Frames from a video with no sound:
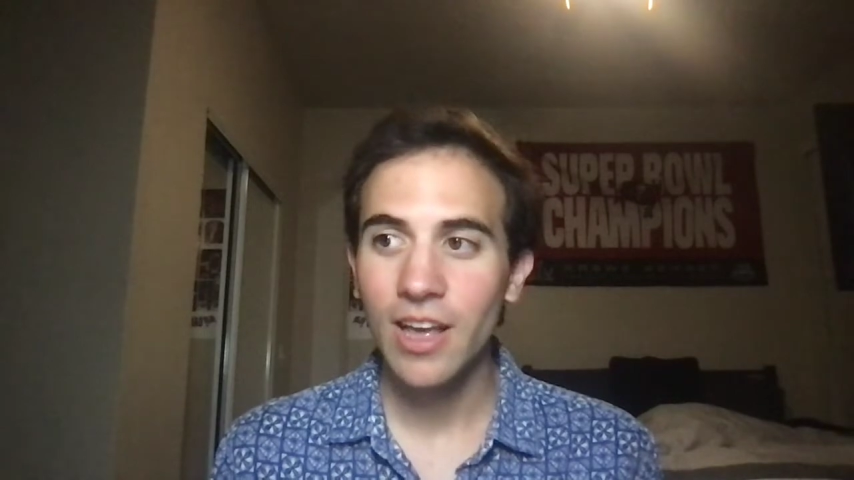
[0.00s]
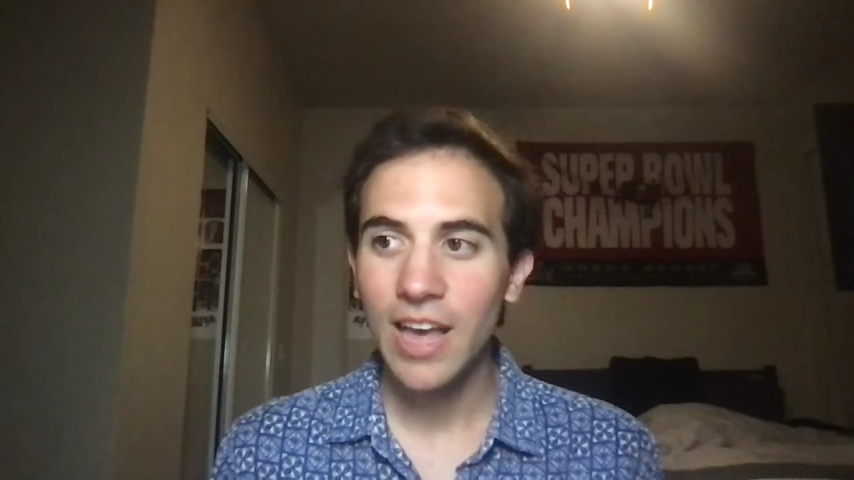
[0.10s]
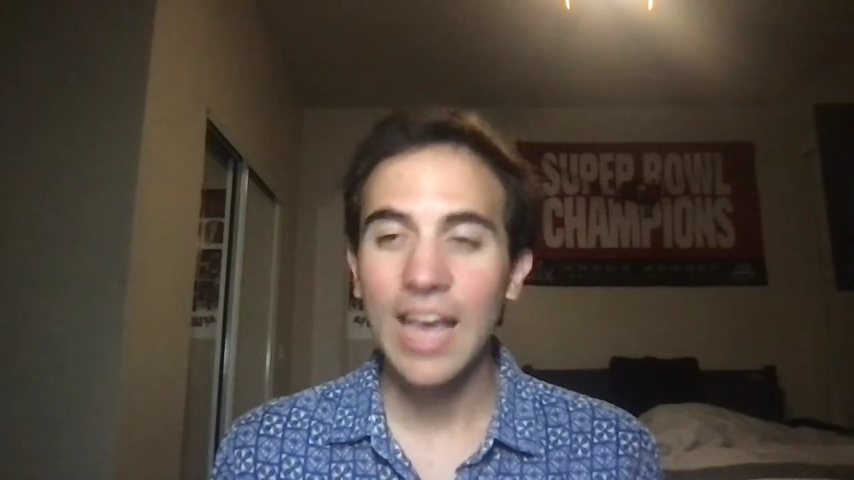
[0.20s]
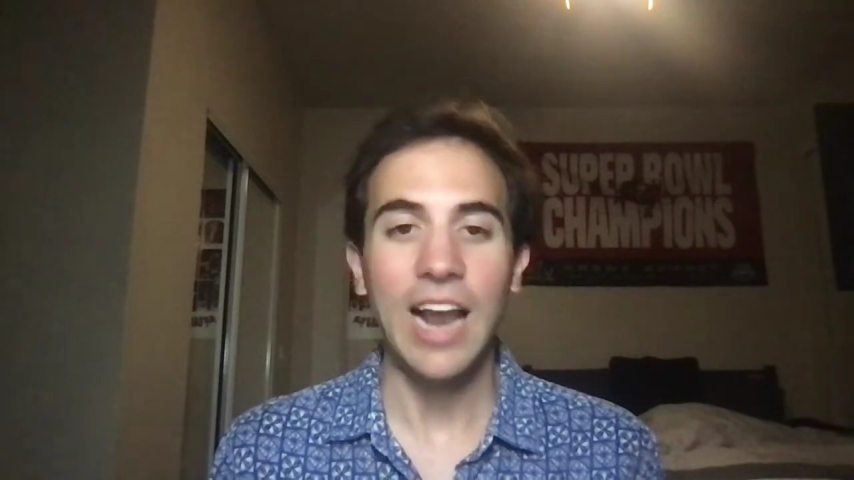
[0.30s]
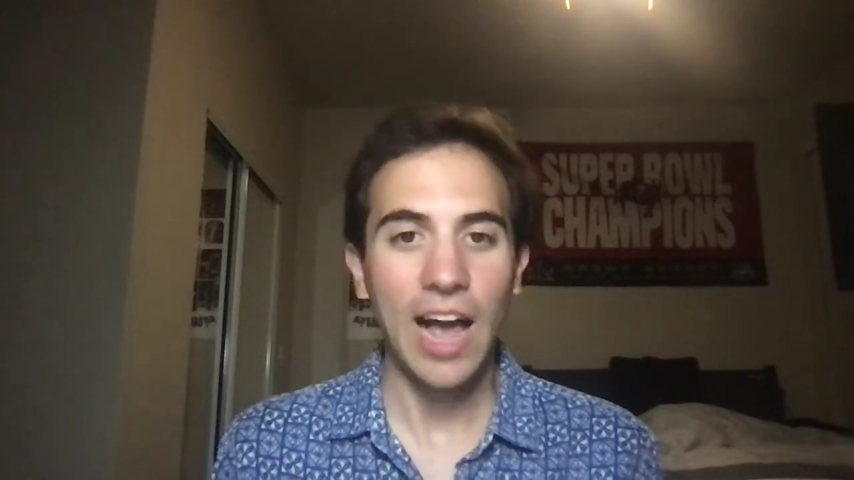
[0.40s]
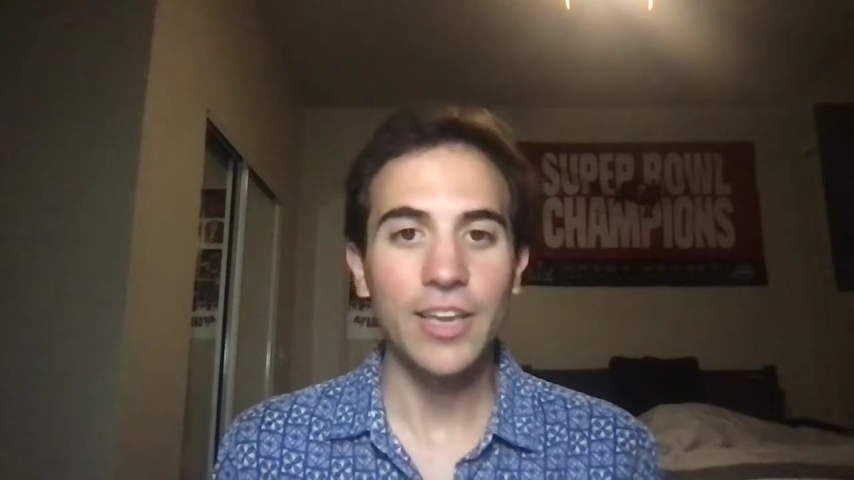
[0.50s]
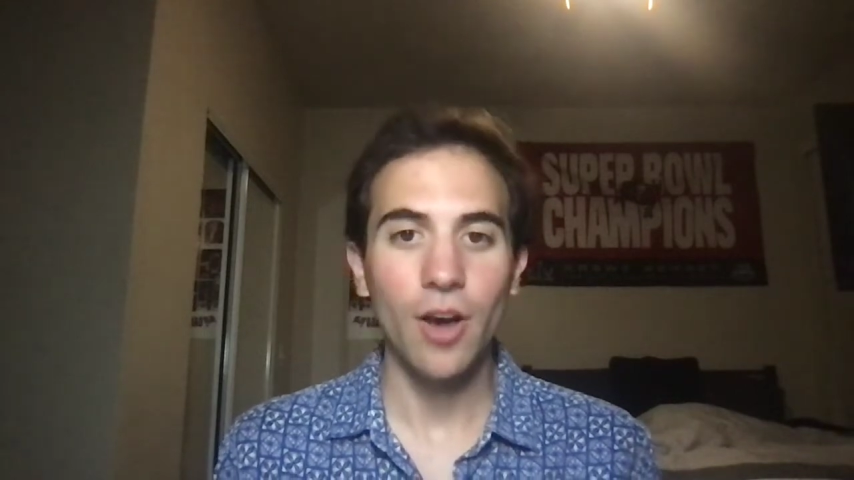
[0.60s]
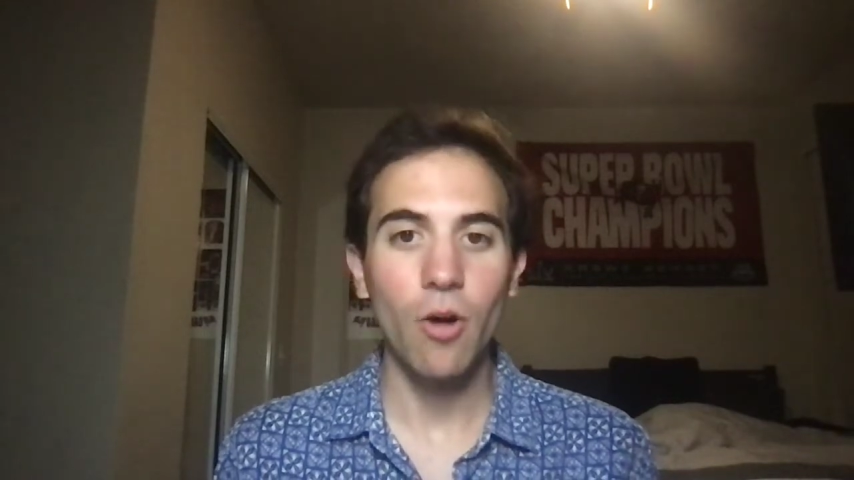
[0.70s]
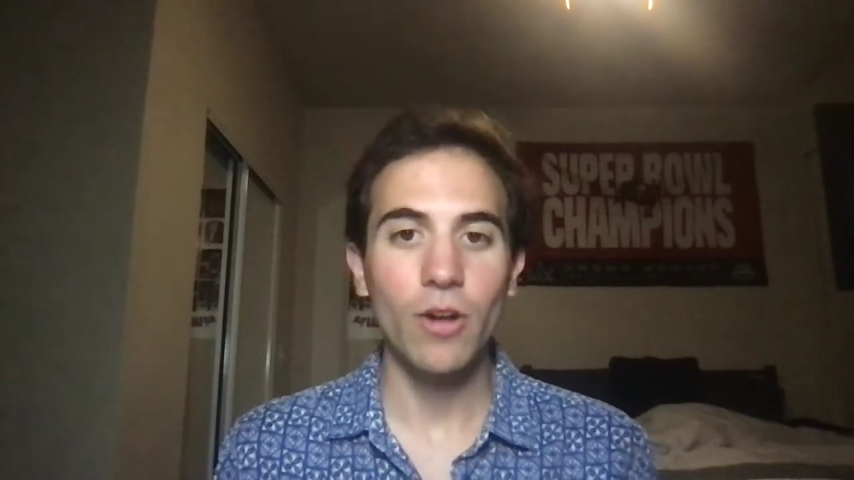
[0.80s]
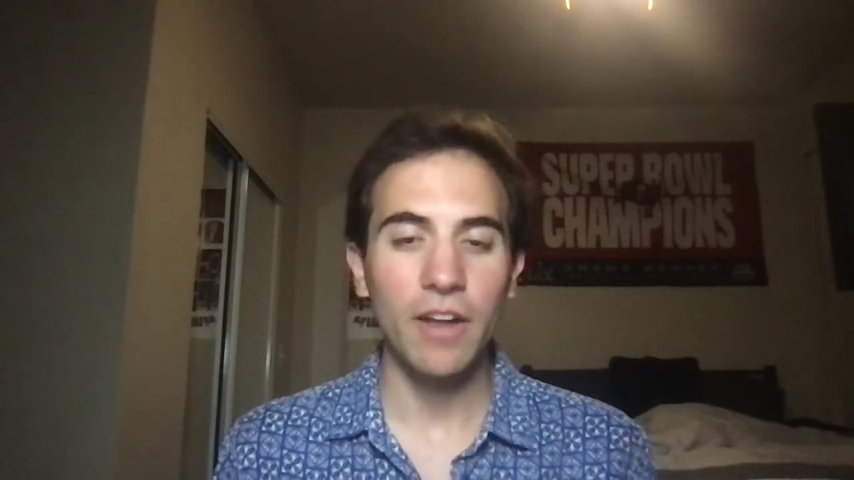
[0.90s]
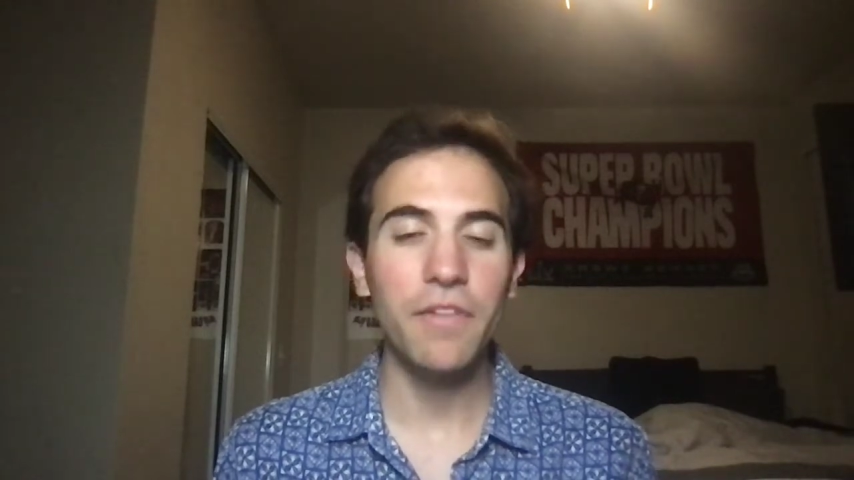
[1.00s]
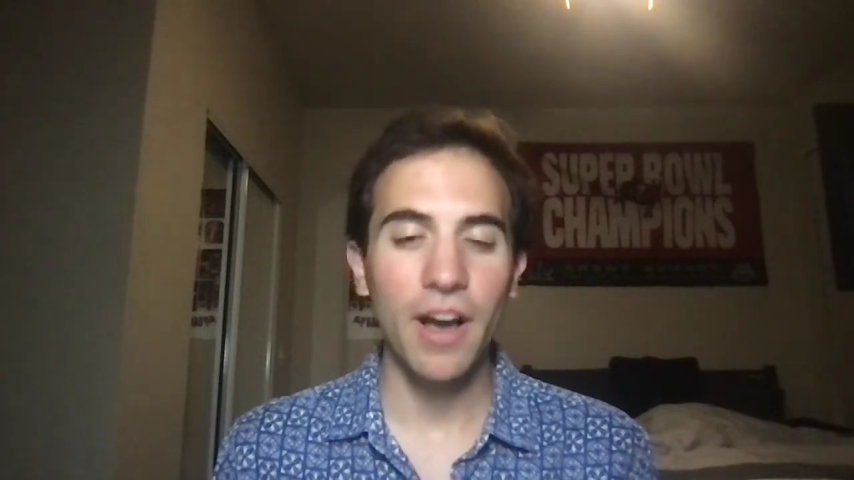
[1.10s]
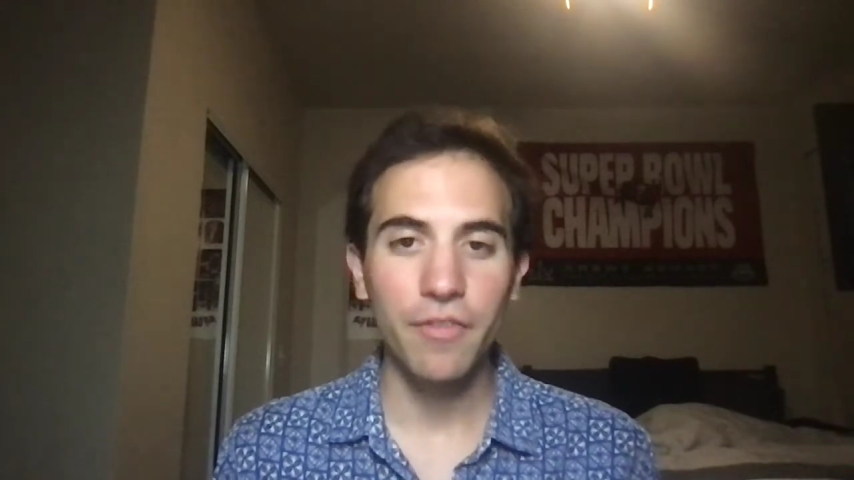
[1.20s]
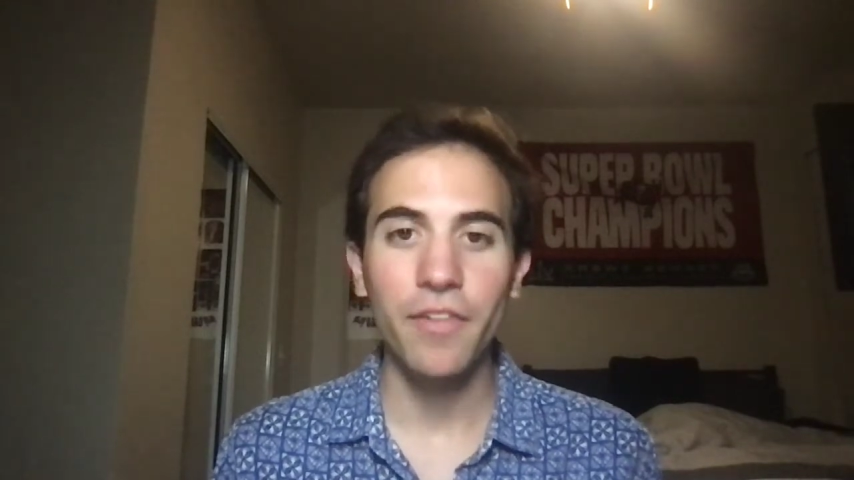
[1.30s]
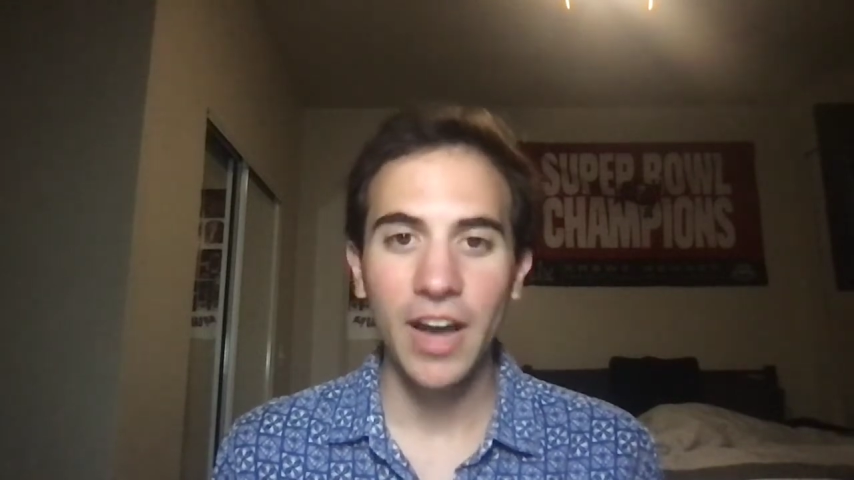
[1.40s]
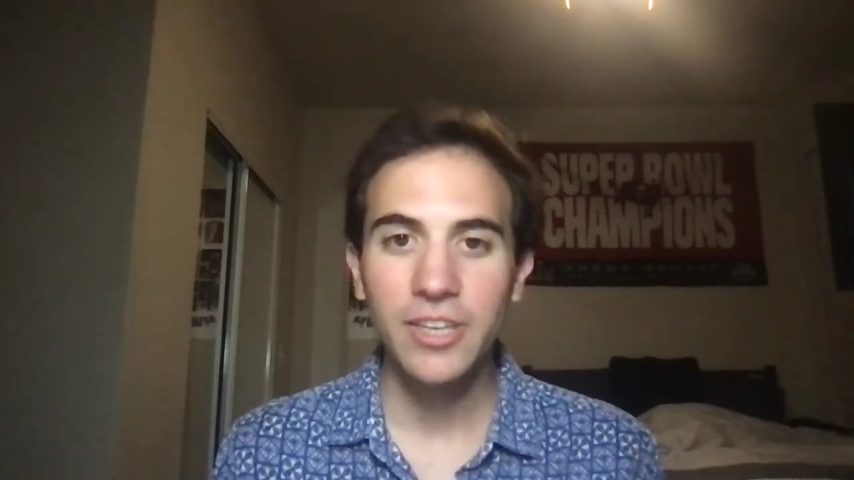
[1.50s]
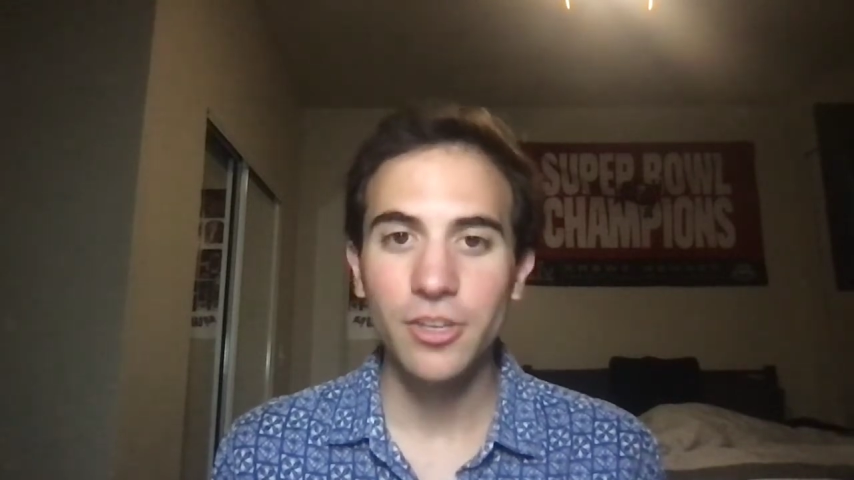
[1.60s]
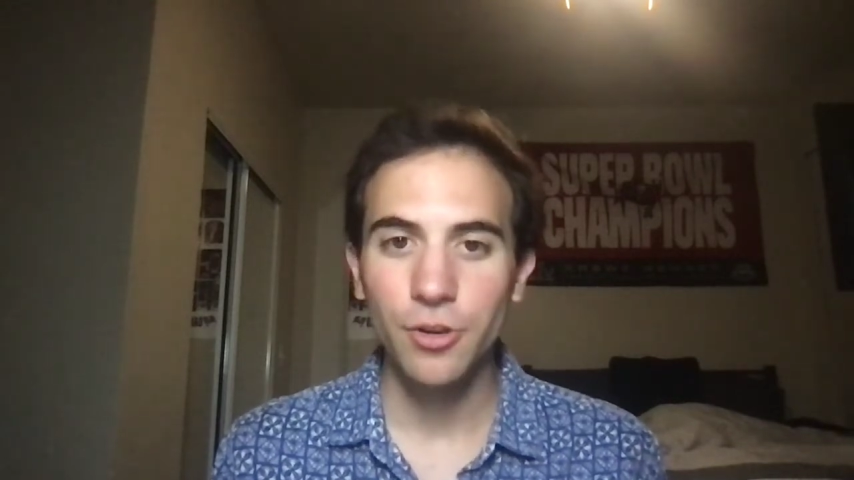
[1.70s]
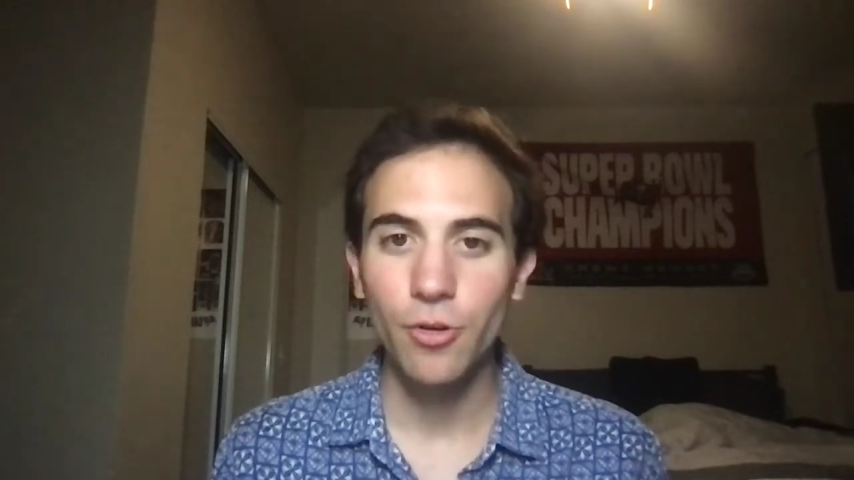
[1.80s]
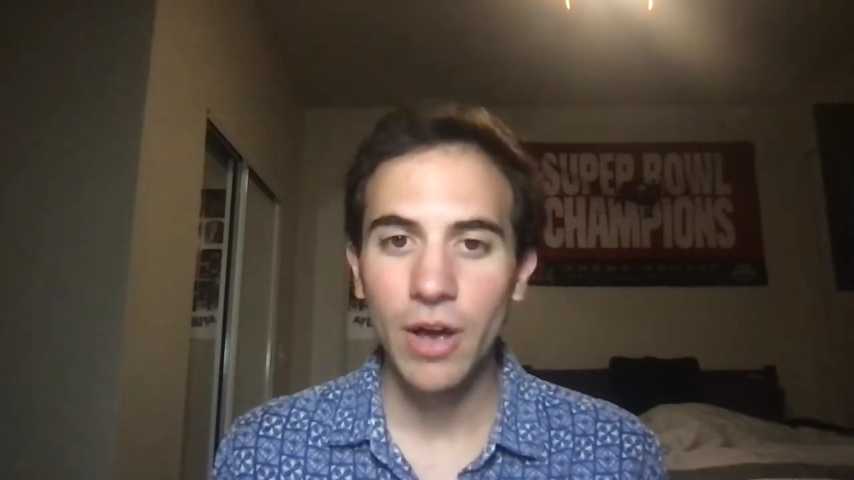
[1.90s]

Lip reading: and I go and I find you,